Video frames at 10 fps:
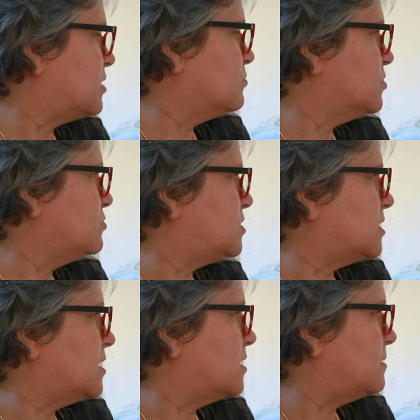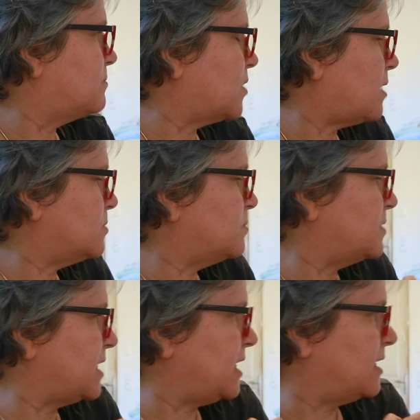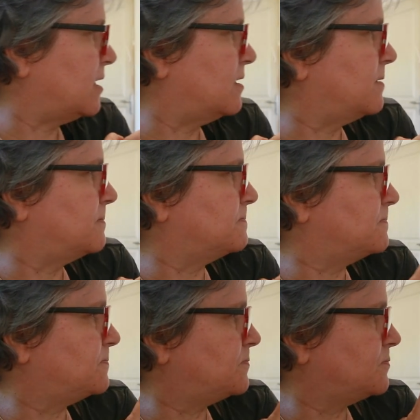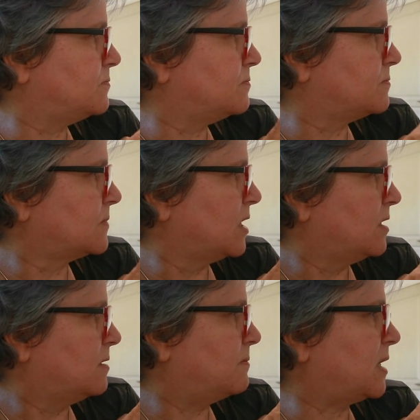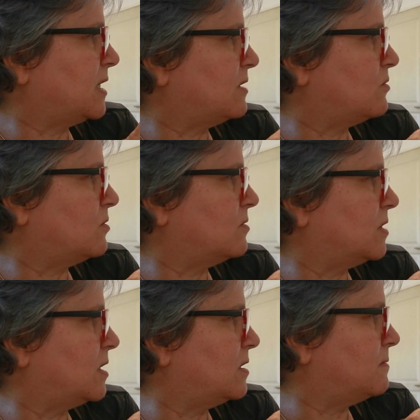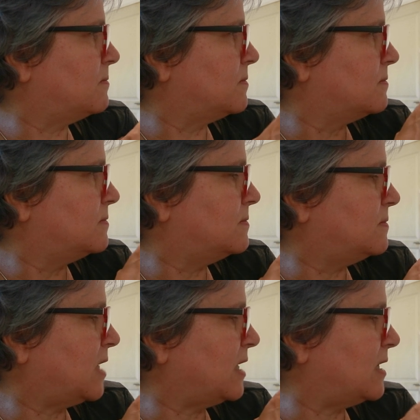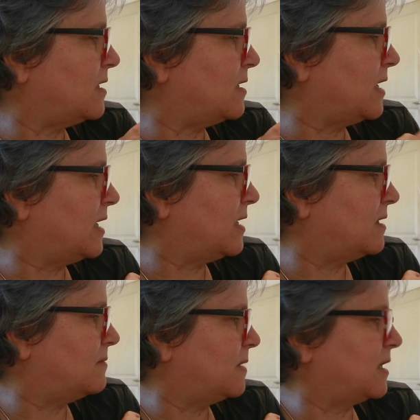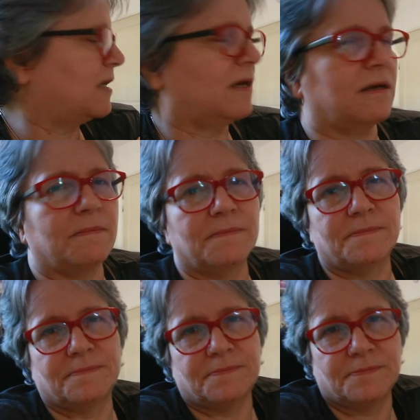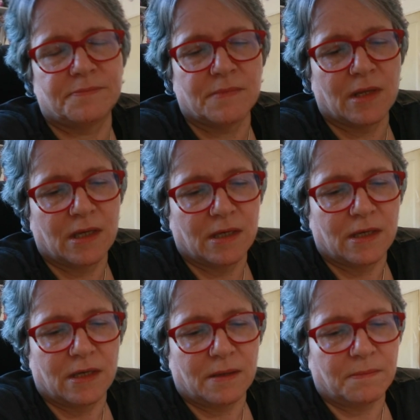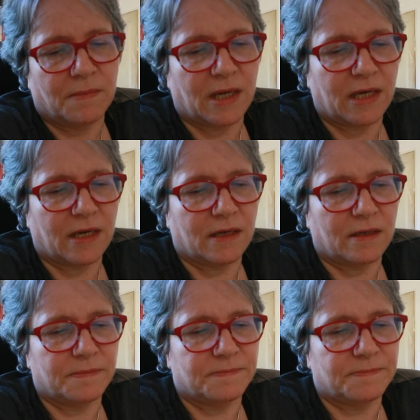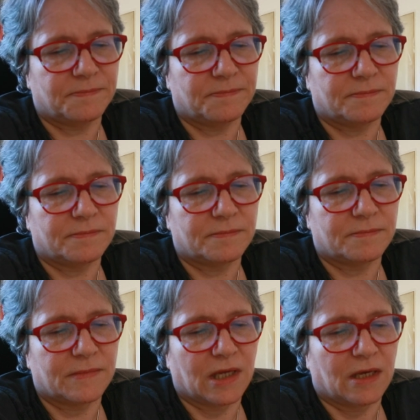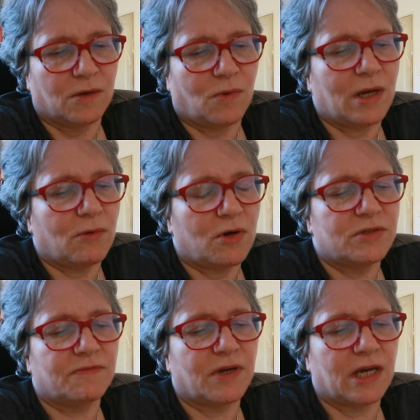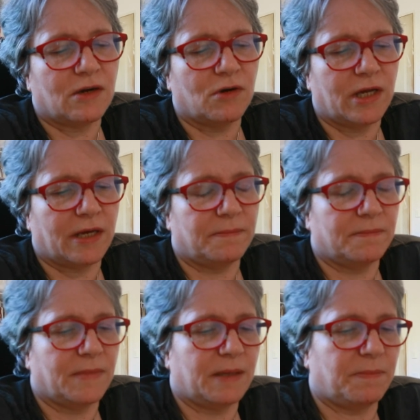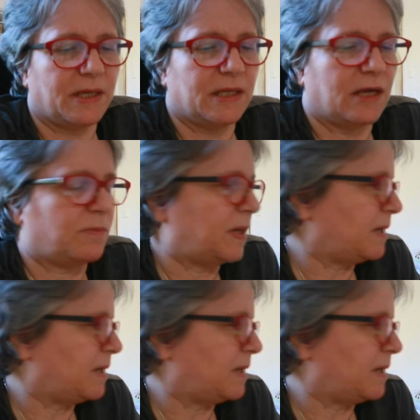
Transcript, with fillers: gonna root, um, probably, um, my little, um, Nyla and my, um, my, uh, why do I always forget her name? My Ping Lau